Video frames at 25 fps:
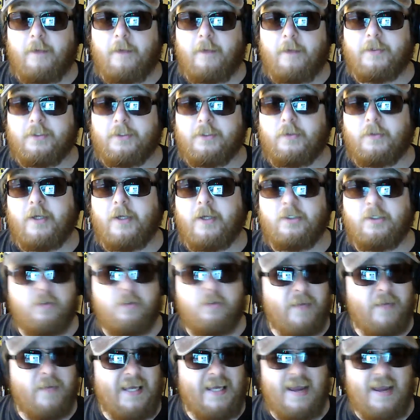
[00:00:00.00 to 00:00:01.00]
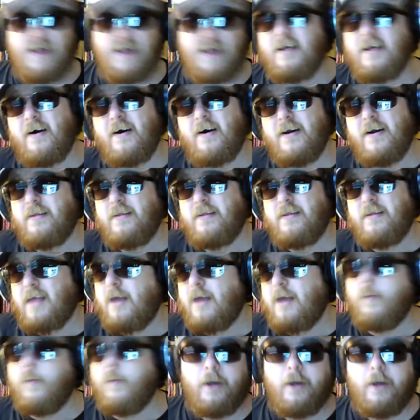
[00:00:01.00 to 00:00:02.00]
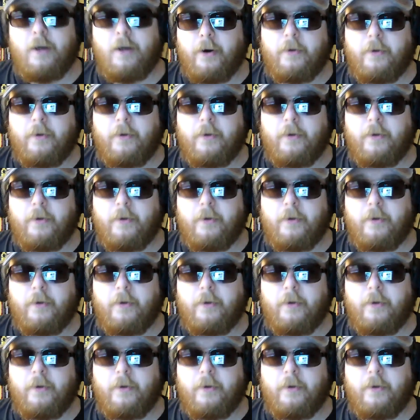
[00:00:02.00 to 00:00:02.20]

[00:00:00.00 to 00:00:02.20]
to the Switch. Did we get any kind of date window?